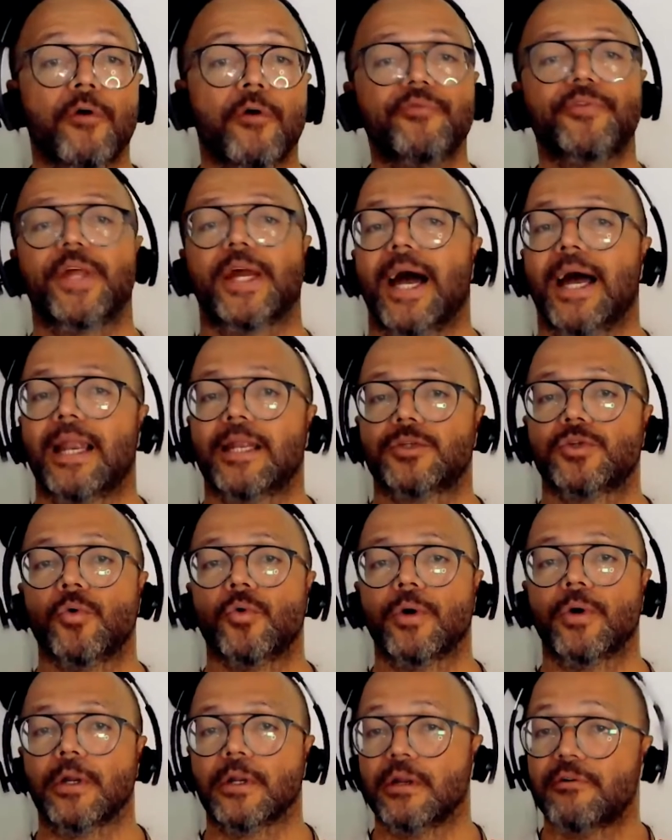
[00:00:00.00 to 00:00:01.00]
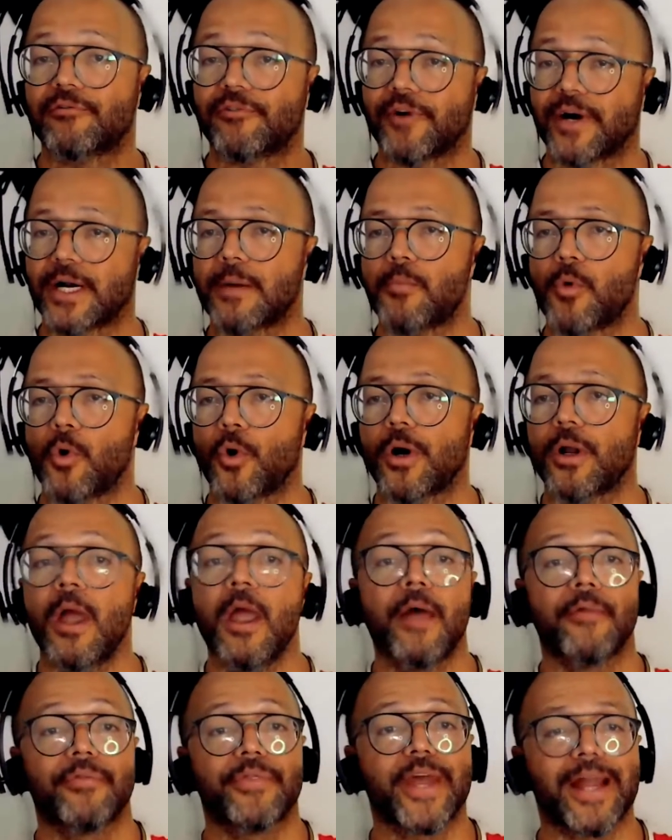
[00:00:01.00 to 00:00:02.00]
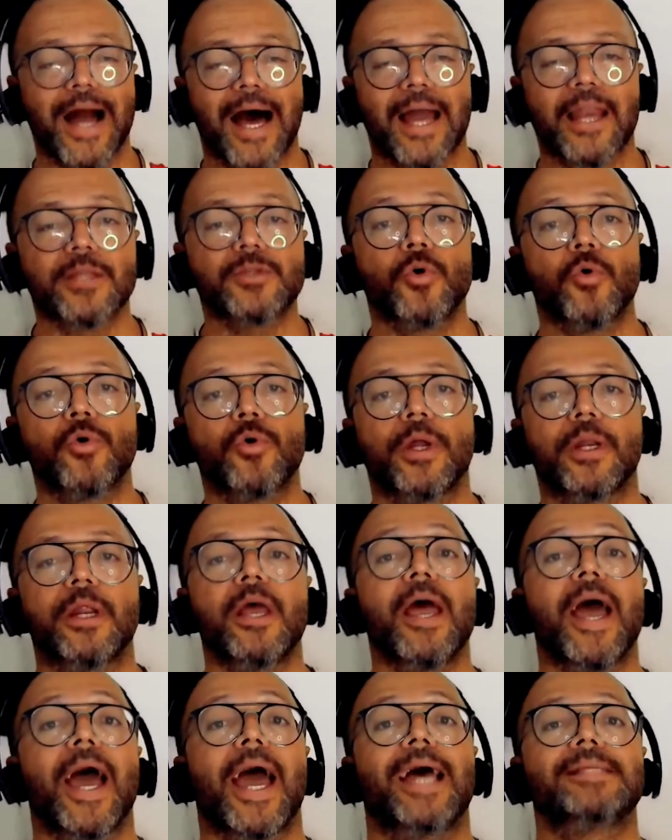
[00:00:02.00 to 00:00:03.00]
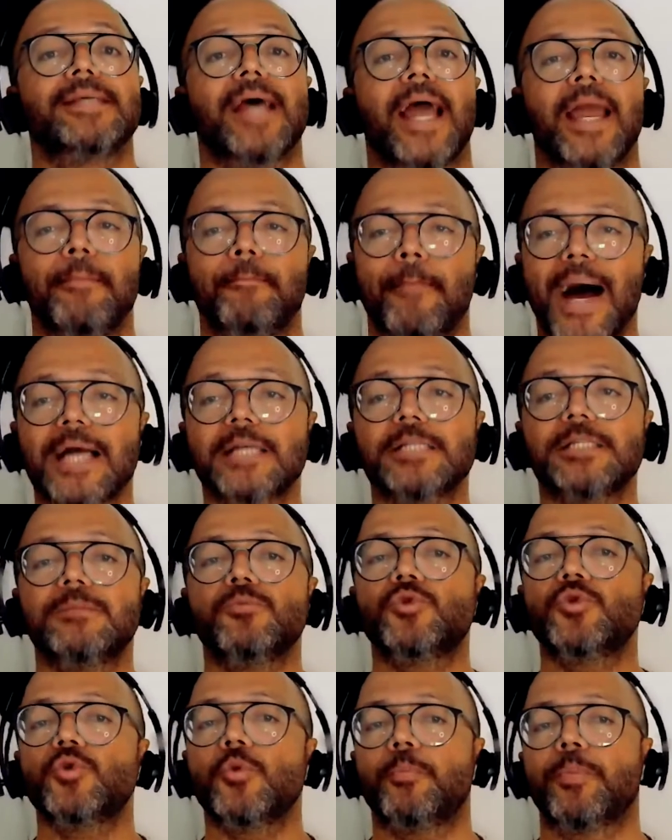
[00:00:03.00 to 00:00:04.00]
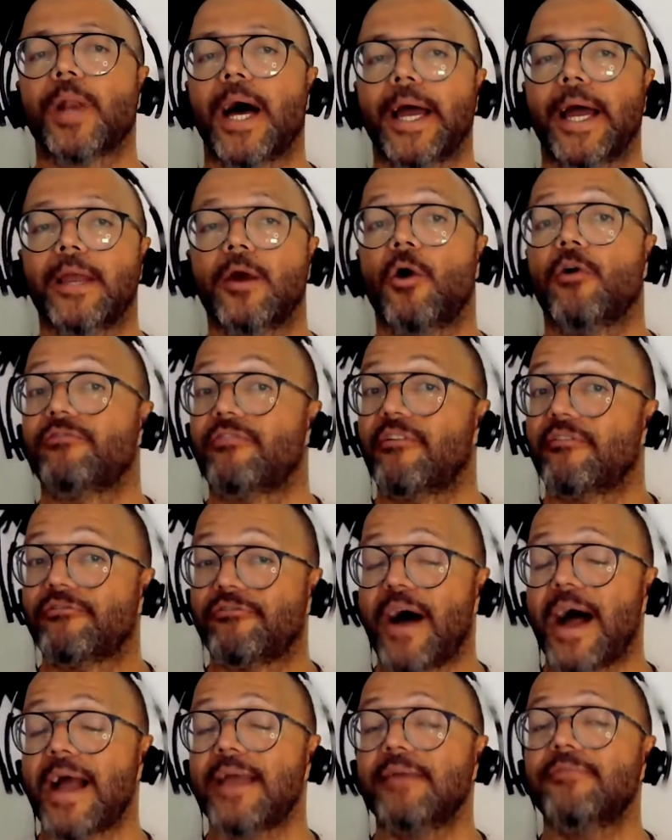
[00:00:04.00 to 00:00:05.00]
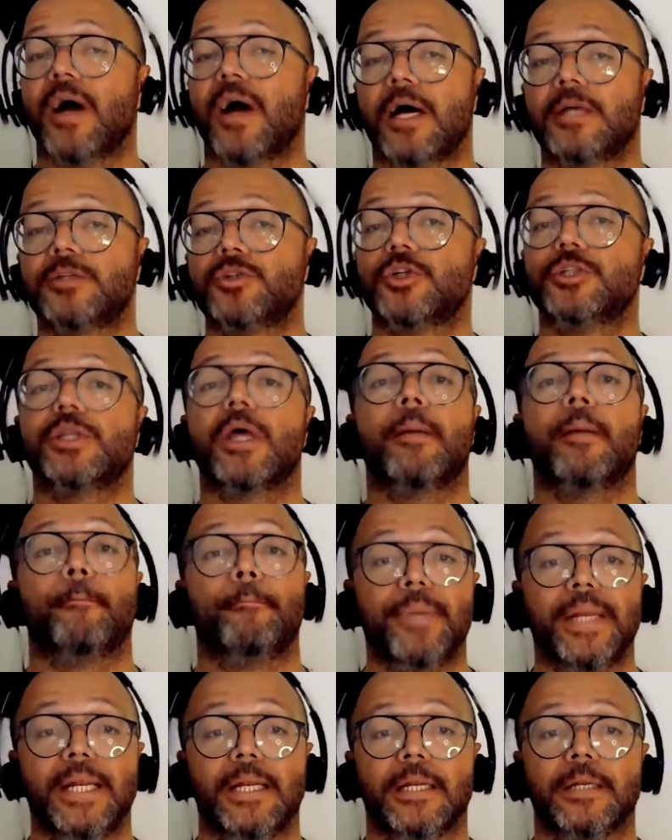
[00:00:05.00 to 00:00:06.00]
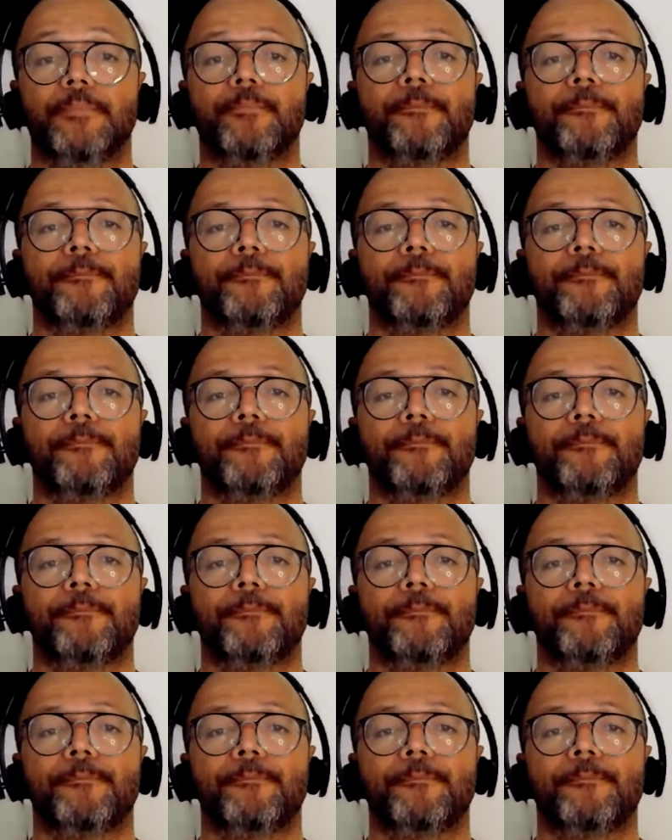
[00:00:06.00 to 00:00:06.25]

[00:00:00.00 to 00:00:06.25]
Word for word: of the Gala token. Furthermore, the Gala token has a maximum supply of 500 billion.